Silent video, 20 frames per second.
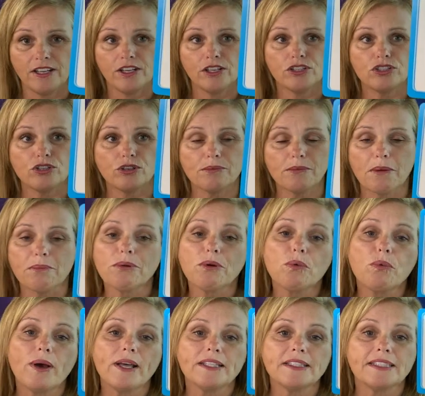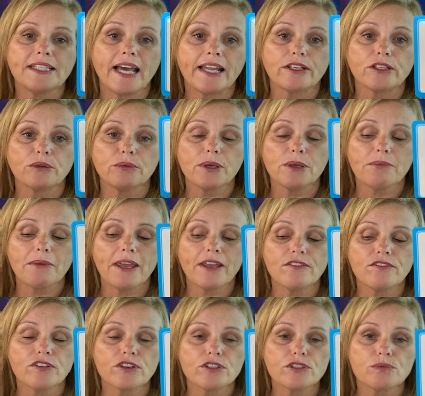Do you remember what letter we make
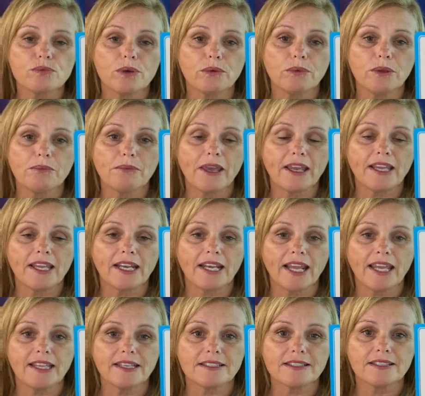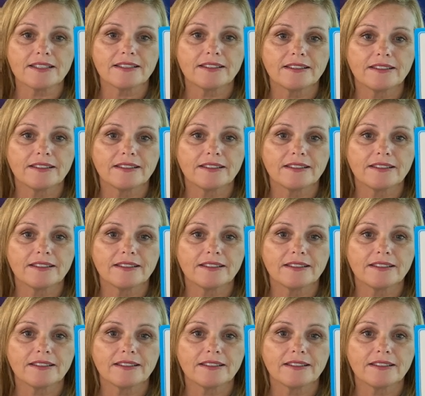first when we make an eight?